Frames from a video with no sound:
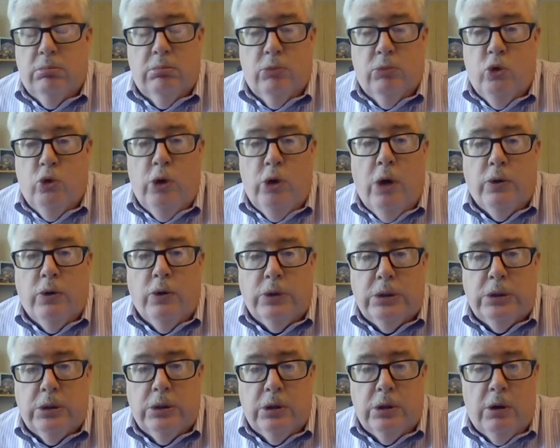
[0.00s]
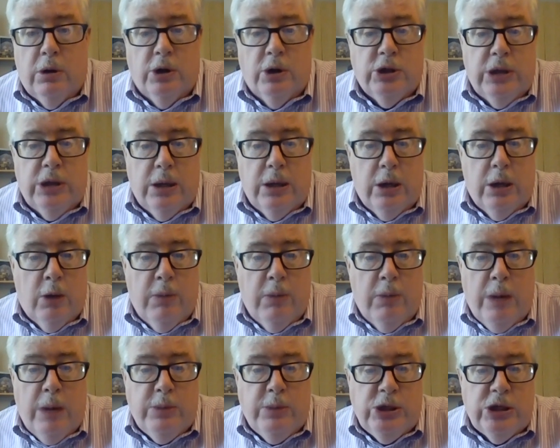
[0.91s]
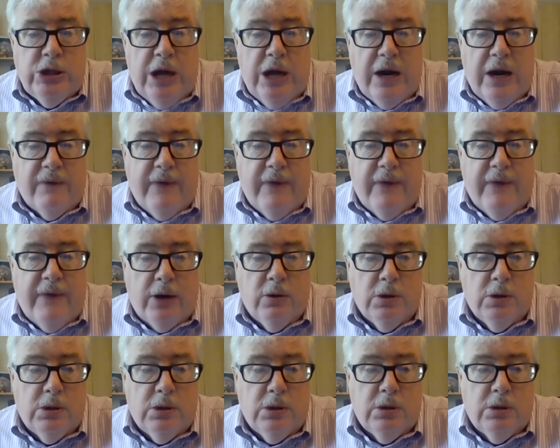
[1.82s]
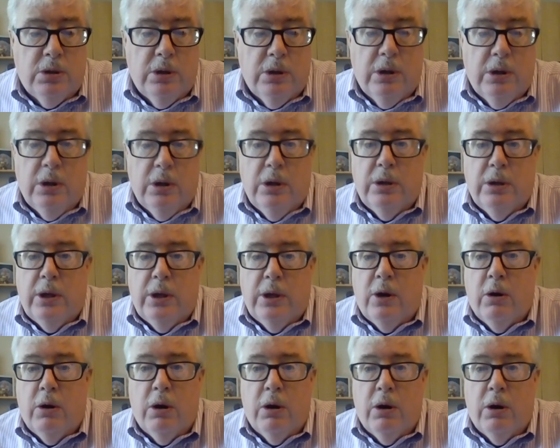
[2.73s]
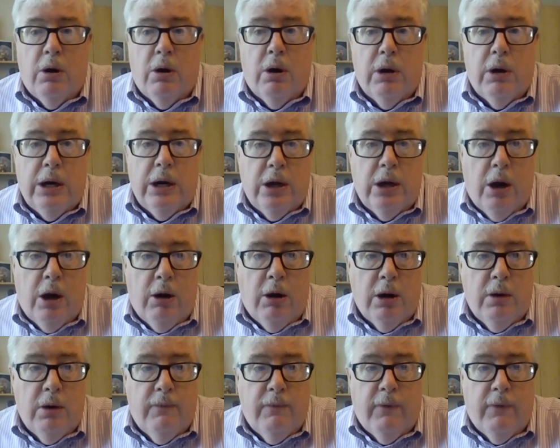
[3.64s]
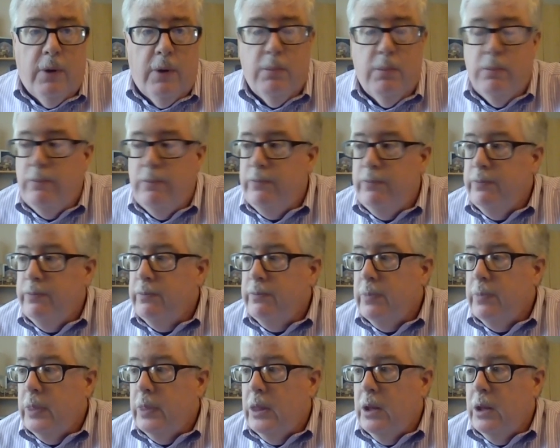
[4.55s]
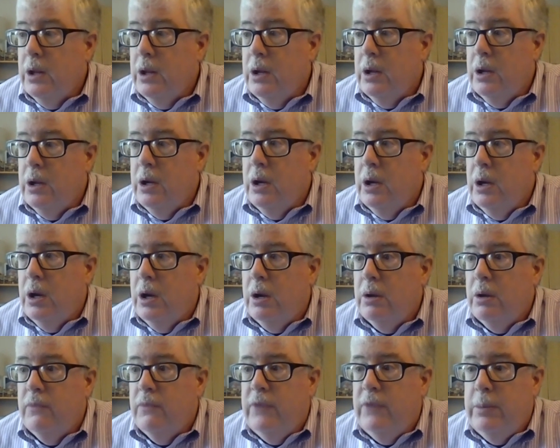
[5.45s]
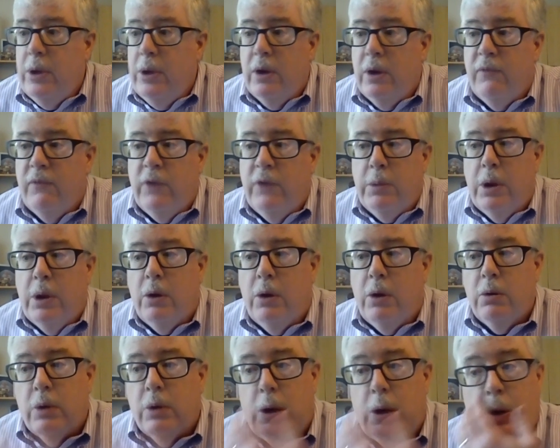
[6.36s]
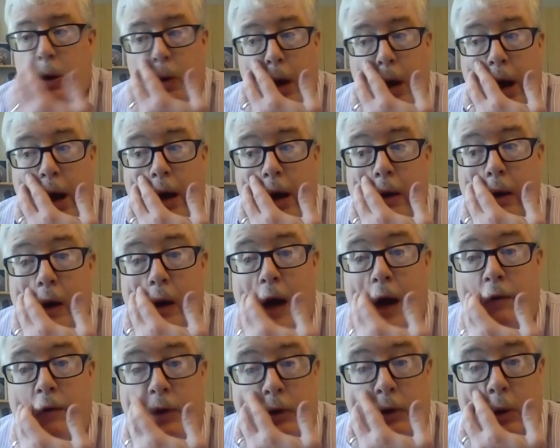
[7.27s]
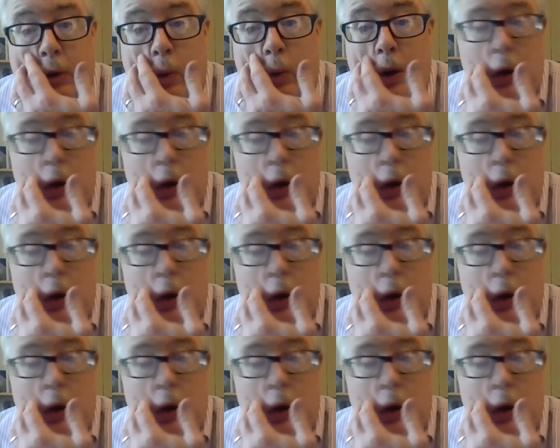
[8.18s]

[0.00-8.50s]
who knows? There are genet- there may be genetic factors that are are inherited from uh, female to female. You know, uh, obviously, we're going